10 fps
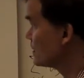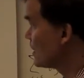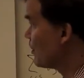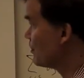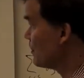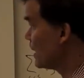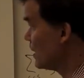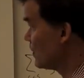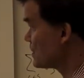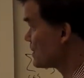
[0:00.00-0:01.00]
suboptimal
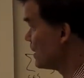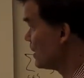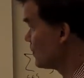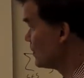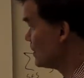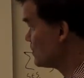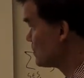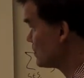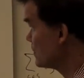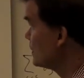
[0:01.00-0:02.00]
allocation algorithms
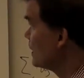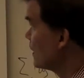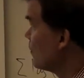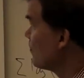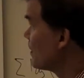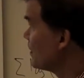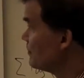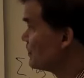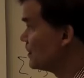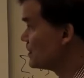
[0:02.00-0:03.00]
to compare
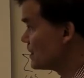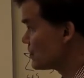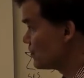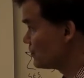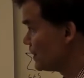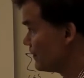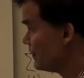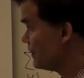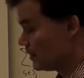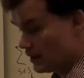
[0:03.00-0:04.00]
them to this
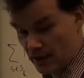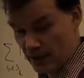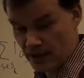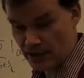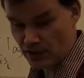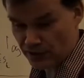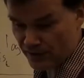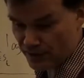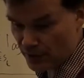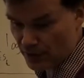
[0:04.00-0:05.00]

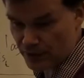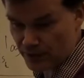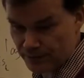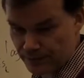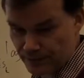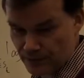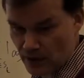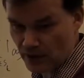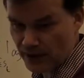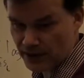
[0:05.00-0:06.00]
exhaustive search.
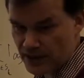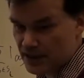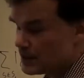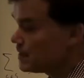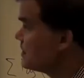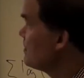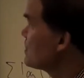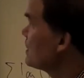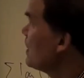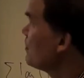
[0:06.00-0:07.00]
Okay, this system
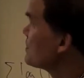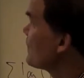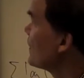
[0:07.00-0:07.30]
setup is